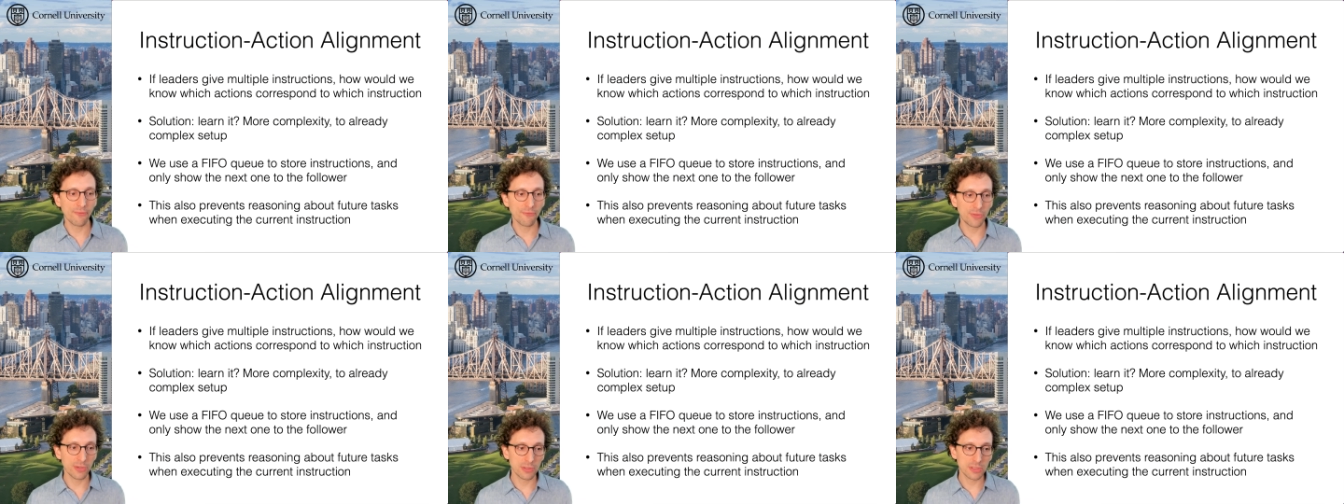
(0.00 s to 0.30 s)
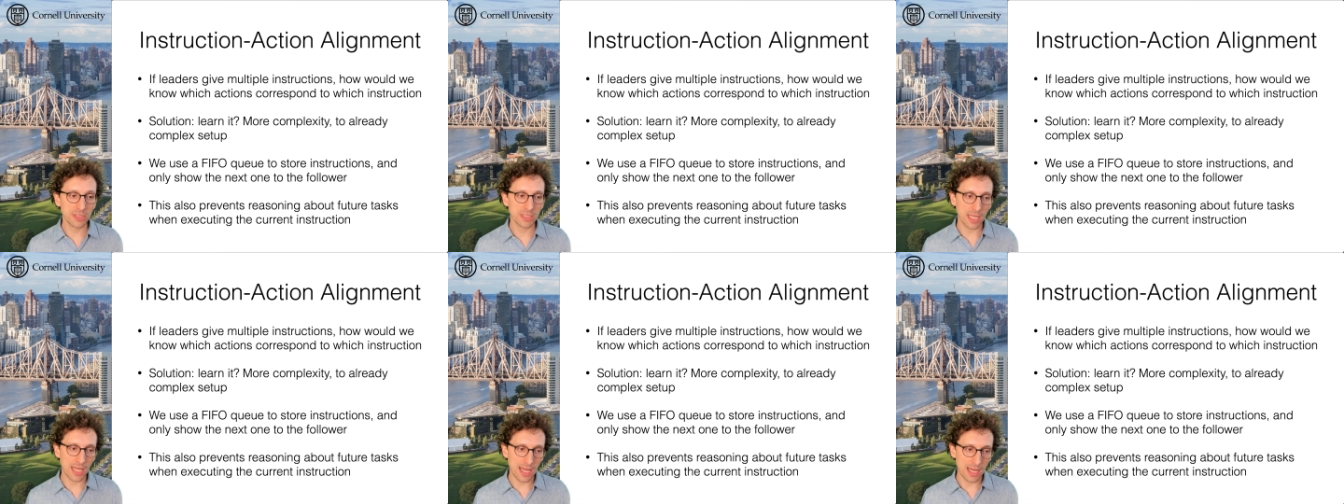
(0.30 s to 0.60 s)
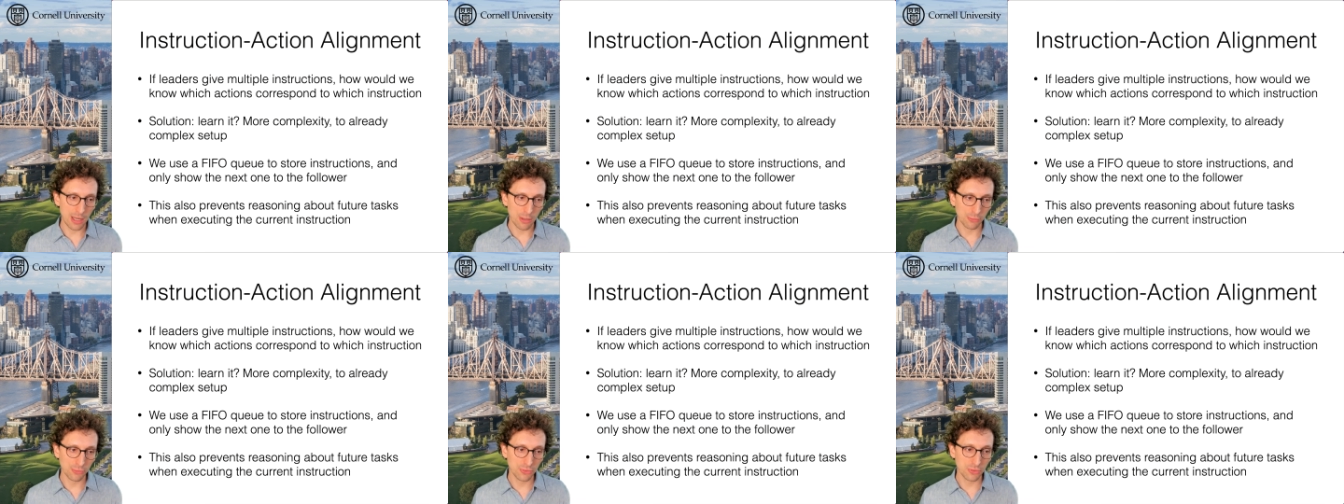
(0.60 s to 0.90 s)
first
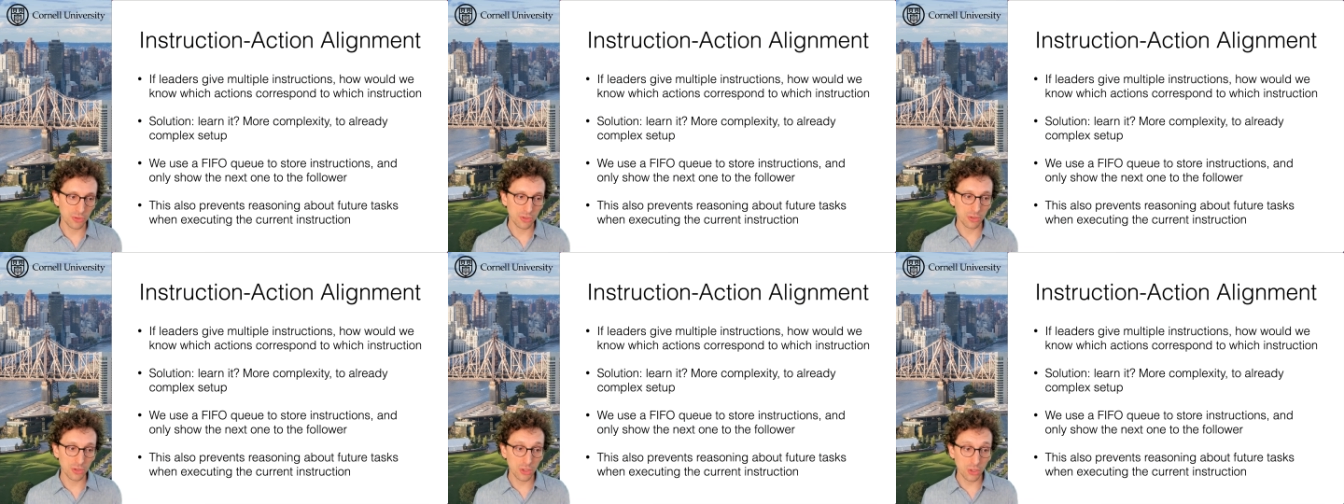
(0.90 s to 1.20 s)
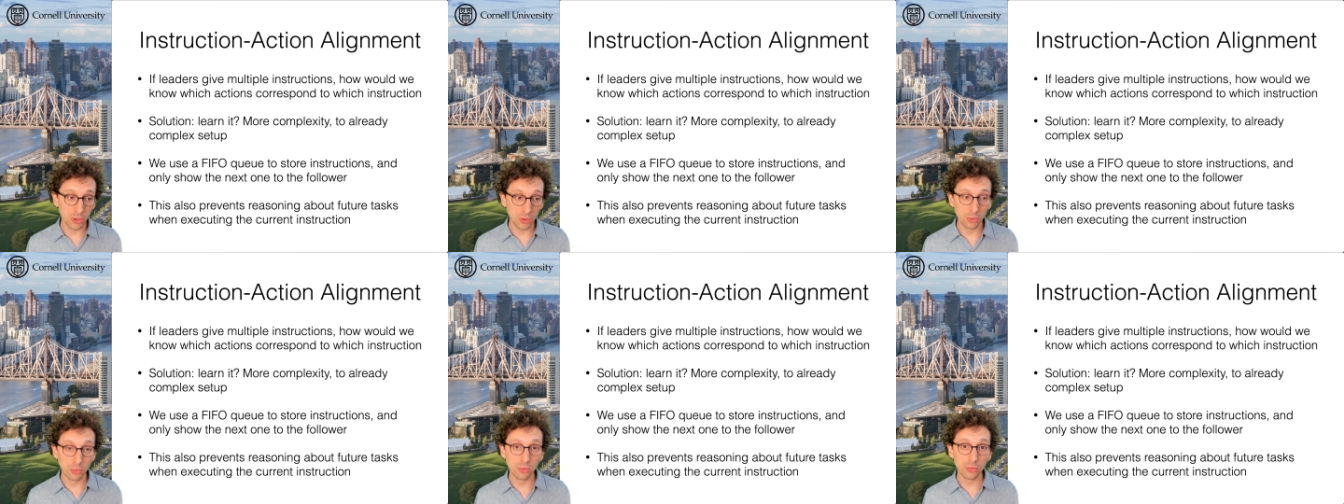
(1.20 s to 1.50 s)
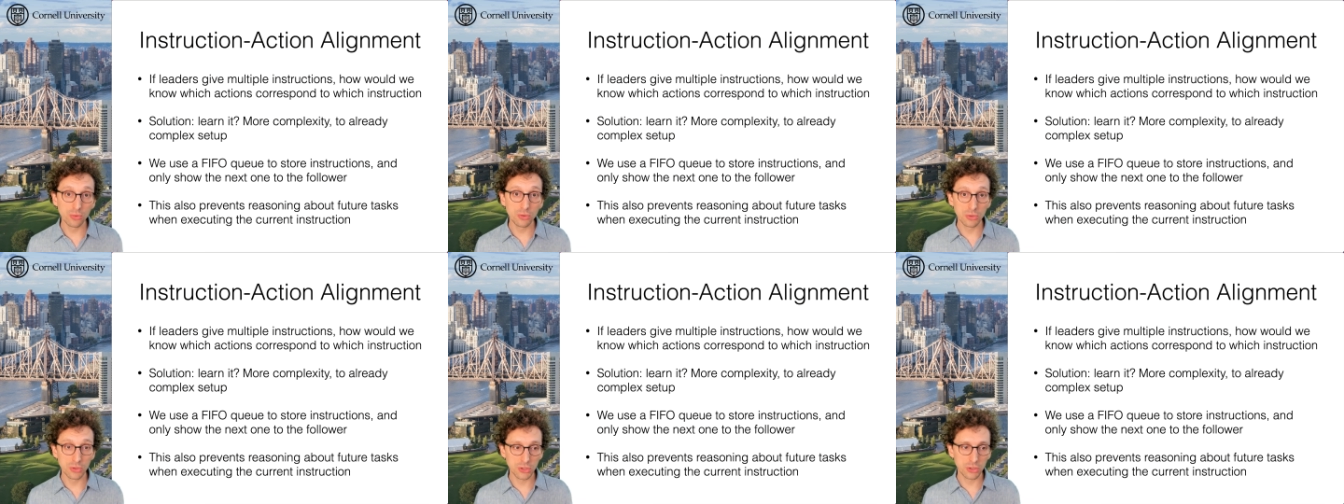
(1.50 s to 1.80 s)
out
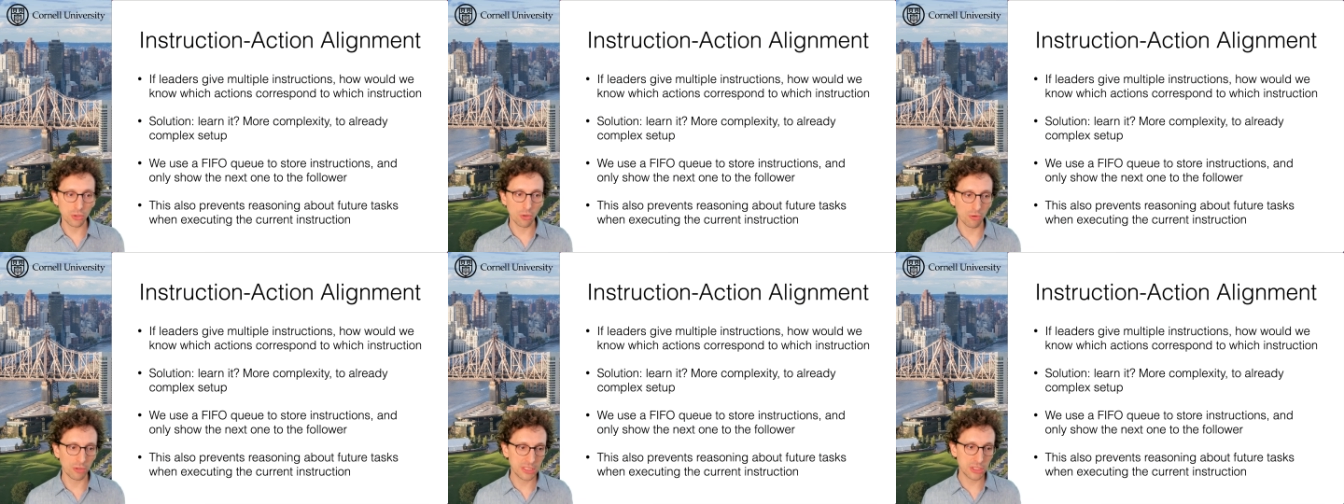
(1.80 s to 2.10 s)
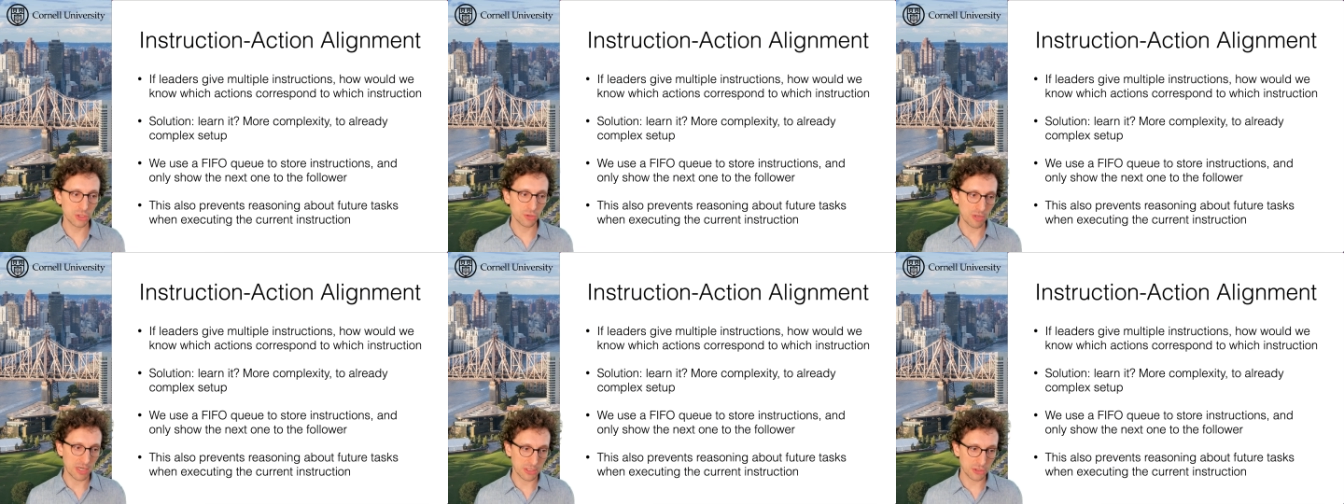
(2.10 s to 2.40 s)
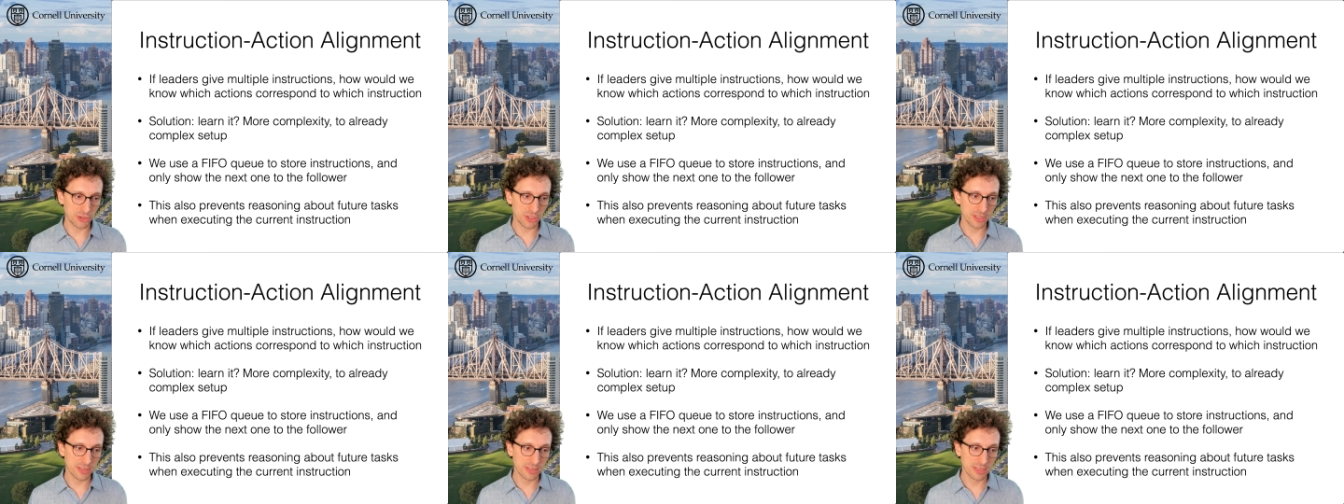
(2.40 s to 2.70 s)
queue to store
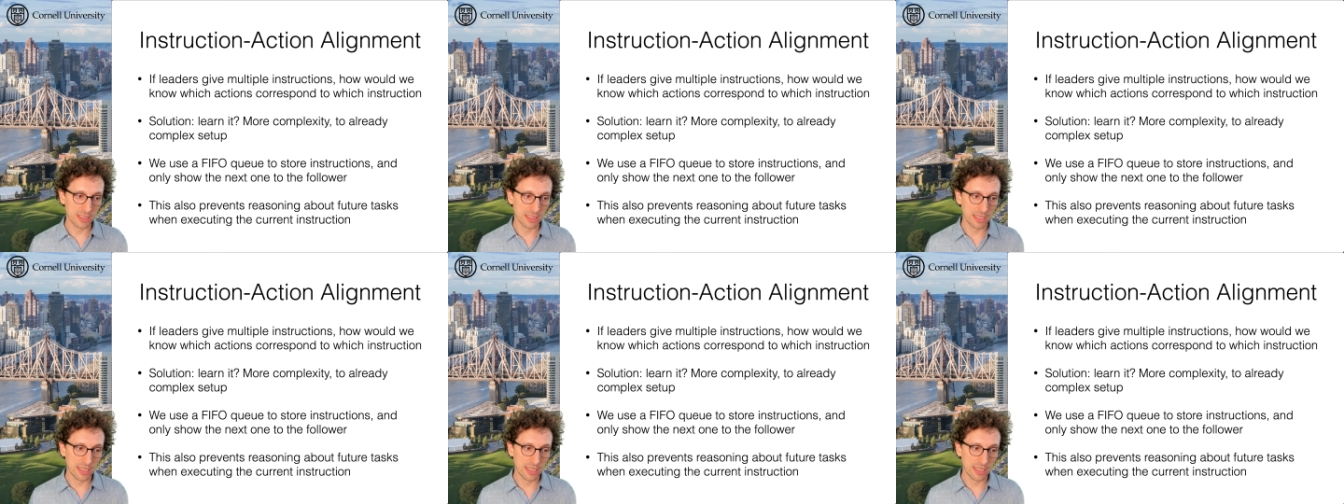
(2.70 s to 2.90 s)
instructions.